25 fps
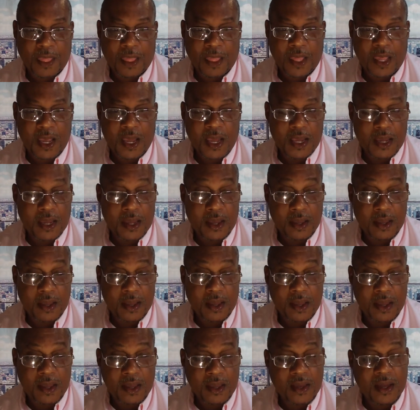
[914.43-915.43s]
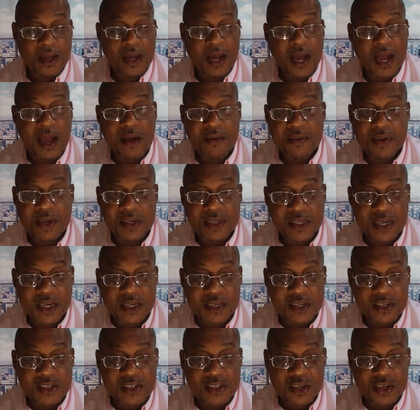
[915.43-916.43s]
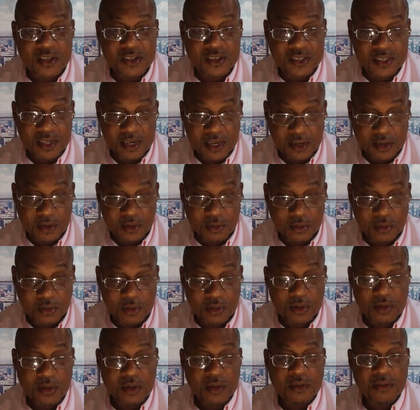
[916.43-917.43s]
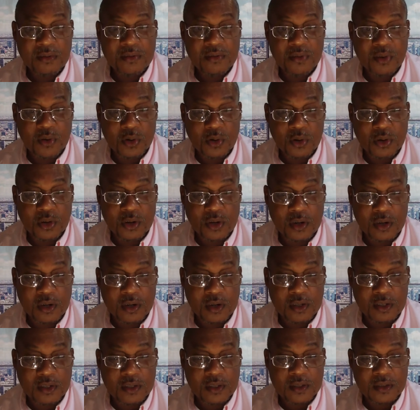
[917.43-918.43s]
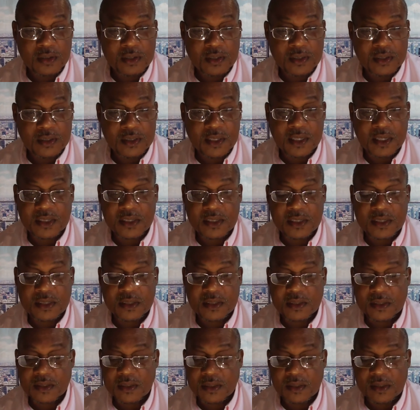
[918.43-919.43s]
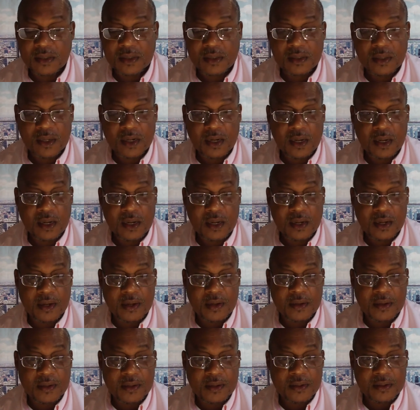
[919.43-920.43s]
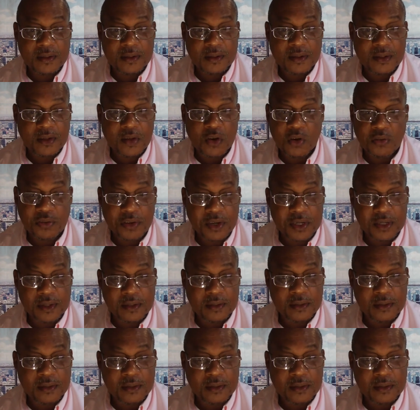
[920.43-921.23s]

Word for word: Hey, I haven't attended church now for since uh, COVID.